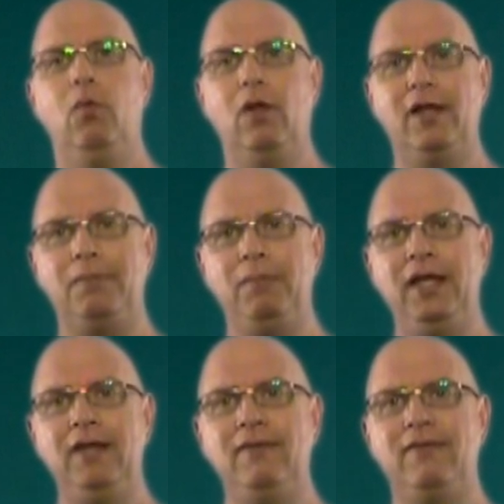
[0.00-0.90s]
Well, it
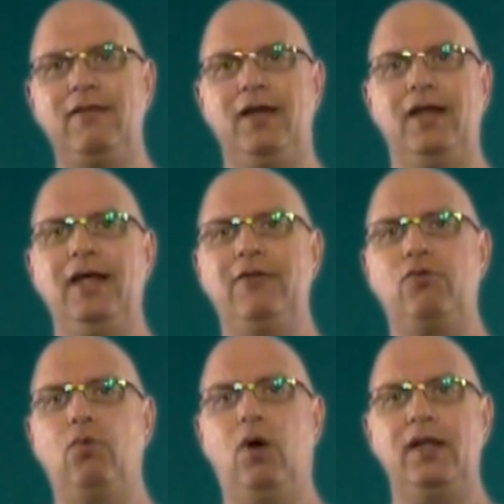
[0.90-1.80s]
means that it's
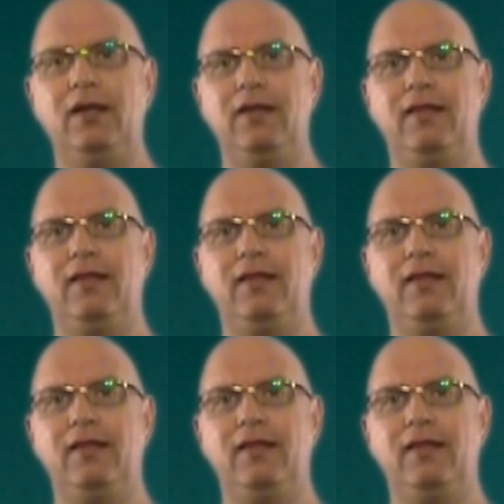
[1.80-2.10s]
what